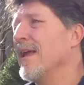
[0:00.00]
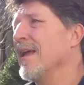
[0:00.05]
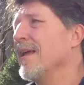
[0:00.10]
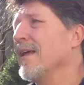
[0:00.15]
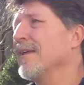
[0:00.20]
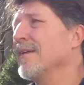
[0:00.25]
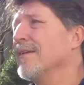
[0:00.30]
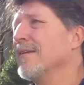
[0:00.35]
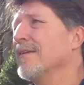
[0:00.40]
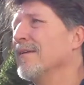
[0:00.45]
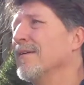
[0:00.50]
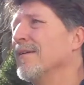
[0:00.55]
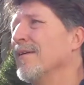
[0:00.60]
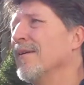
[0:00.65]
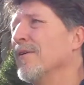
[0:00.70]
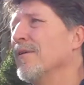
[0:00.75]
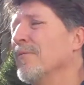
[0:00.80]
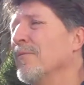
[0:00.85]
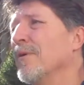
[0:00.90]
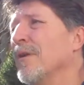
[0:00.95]
And
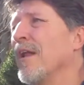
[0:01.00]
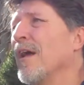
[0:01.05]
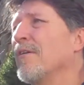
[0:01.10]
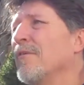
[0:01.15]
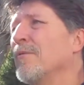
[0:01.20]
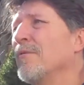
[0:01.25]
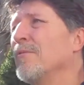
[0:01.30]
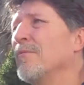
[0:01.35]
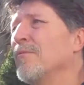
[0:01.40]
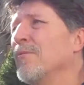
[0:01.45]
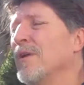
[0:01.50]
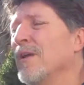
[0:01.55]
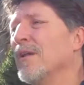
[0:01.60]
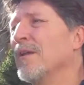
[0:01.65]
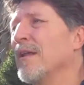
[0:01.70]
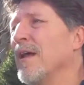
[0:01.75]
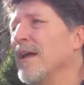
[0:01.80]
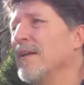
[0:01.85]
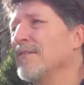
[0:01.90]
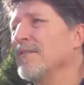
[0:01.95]
when I
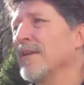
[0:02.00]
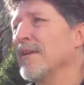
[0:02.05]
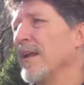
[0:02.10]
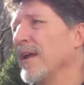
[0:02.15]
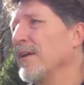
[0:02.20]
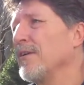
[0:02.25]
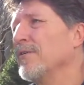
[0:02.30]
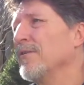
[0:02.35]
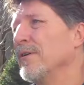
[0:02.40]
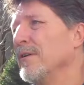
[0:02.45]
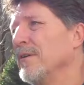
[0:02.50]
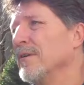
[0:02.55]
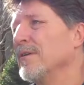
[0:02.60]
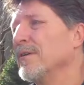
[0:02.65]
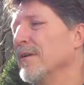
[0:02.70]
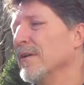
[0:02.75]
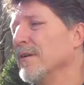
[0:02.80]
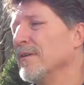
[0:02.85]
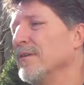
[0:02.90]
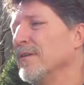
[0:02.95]
realized that I couldn't
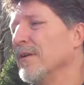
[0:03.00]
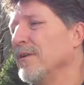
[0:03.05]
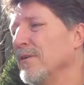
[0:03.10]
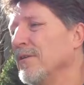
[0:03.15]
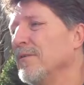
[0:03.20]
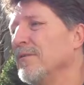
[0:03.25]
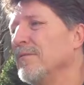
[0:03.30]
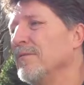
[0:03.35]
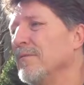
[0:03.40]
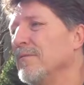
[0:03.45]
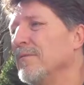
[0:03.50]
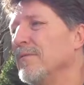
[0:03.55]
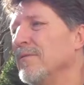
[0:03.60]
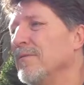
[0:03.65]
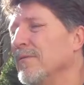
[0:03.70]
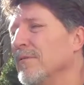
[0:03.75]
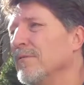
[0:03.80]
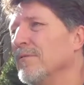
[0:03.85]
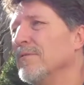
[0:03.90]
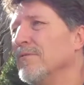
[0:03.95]
continue
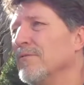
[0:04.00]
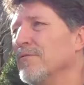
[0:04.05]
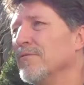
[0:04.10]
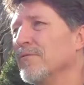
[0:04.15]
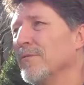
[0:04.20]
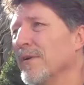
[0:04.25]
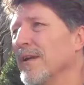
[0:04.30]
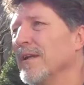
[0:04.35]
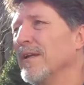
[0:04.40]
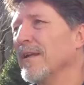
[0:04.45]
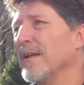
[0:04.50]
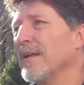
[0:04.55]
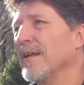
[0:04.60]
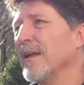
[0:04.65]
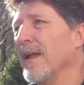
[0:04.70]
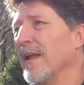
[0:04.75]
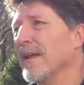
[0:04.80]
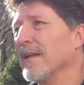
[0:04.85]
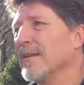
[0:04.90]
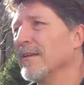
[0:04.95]
drinking
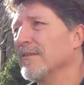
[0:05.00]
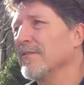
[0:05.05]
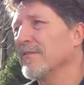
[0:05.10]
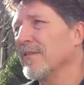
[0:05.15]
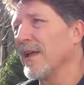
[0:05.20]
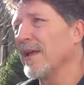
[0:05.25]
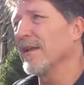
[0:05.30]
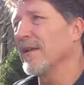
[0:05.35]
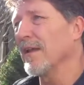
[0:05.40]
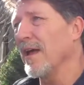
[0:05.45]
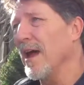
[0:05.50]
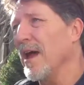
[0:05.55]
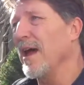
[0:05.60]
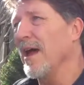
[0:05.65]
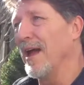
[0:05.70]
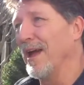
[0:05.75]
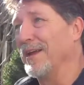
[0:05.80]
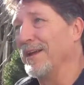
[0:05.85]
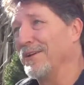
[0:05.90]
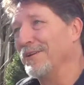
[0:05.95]
and stay
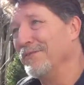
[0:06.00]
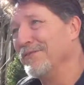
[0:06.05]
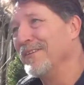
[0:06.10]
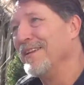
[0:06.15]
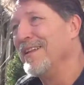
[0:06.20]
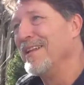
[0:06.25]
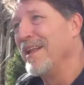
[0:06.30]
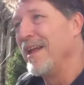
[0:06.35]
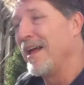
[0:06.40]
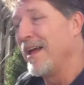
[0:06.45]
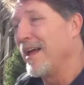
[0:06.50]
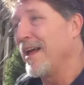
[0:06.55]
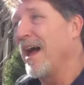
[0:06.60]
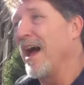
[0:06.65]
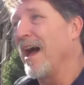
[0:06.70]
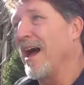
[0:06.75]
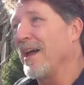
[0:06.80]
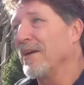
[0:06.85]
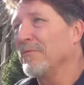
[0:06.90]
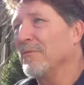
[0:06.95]
alive,
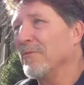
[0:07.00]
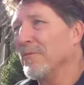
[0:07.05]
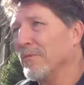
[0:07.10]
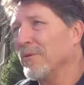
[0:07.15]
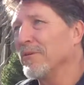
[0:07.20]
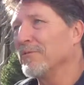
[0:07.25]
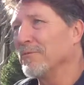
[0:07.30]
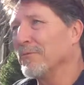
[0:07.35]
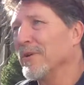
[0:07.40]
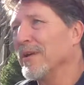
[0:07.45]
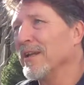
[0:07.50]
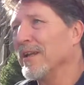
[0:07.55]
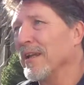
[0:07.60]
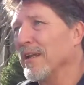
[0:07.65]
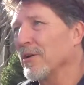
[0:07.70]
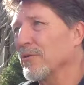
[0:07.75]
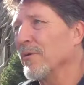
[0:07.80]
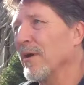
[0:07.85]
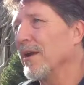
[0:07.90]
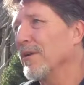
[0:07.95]
I was really
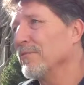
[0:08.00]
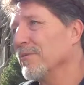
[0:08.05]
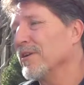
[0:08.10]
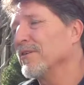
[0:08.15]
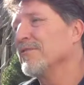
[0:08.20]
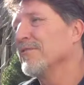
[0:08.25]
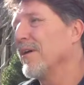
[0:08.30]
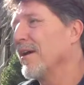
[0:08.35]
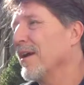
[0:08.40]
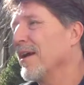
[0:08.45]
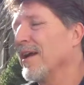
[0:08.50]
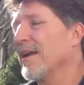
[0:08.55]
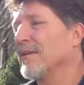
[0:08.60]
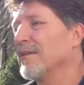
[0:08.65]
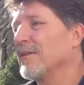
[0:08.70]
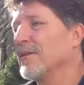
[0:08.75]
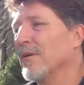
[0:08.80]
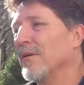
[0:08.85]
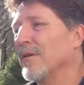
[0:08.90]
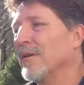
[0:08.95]
in a quandary. So I
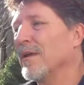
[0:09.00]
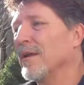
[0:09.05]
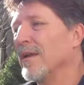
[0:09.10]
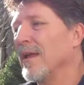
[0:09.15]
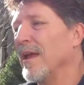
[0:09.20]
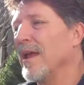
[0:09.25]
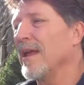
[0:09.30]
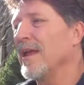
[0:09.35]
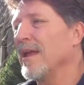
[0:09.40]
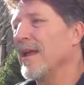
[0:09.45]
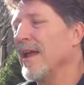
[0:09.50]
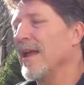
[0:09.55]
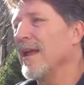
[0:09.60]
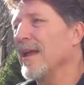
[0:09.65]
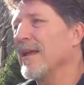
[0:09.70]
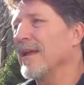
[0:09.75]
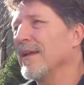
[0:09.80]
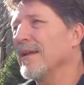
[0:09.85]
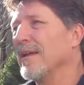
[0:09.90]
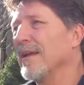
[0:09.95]
had to go to
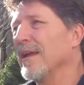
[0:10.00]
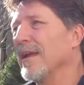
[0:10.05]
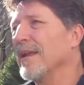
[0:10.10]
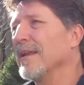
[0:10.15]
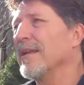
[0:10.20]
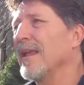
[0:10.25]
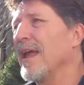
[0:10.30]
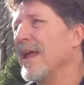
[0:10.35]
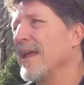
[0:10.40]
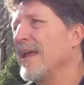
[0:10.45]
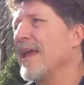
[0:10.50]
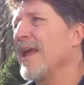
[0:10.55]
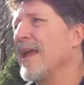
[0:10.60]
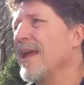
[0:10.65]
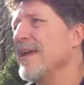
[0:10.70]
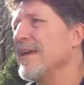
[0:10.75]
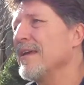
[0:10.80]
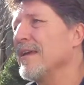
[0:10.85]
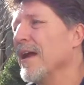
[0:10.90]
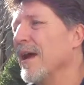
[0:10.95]
AA, and
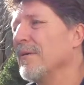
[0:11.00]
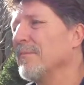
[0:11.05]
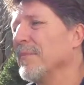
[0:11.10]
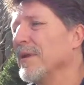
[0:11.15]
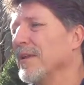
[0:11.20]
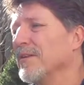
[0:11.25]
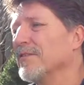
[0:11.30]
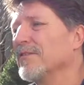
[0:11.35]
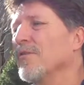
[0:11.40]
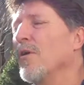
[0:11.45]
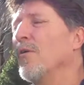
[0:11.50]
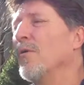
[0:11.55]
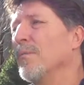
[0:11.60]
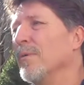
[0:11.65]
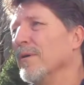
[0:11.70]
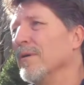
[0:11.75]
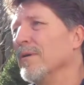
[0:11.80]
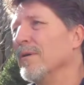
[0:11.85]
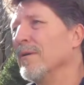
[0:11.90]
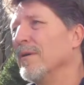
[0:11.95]
AA got me
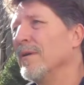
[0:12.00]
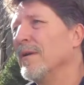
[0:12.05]
sober.